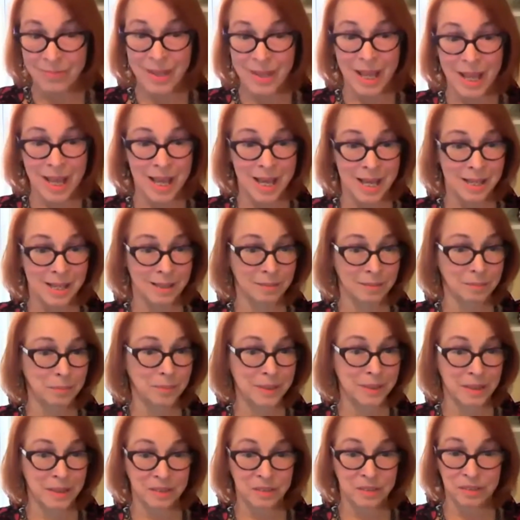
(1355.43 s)
and
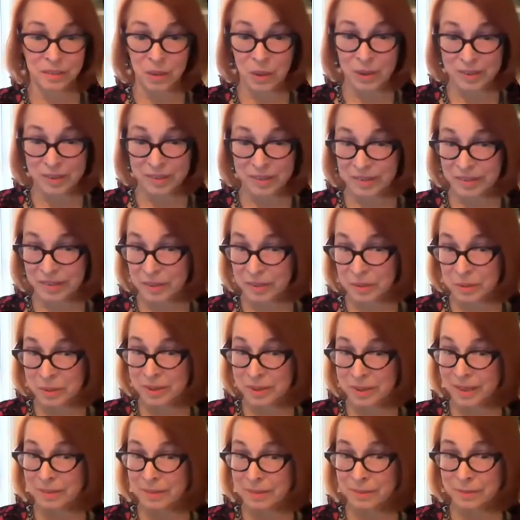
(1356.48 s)
been exhausted all
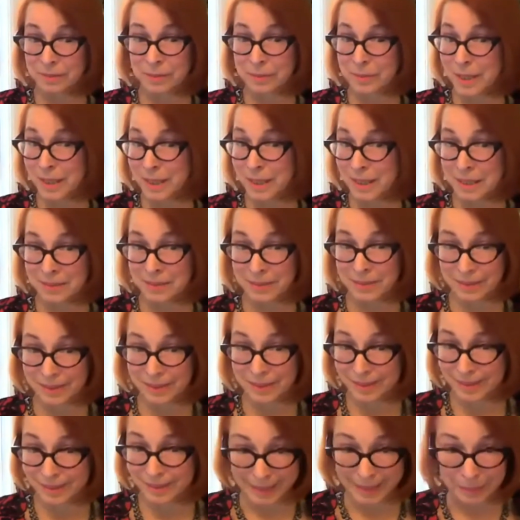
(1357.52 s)
day from not having
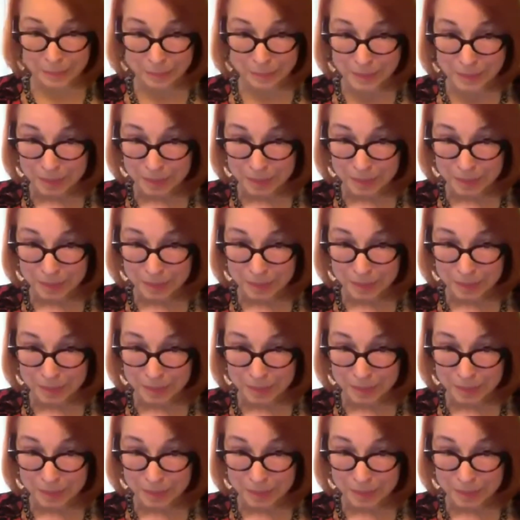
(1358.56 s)
sleep,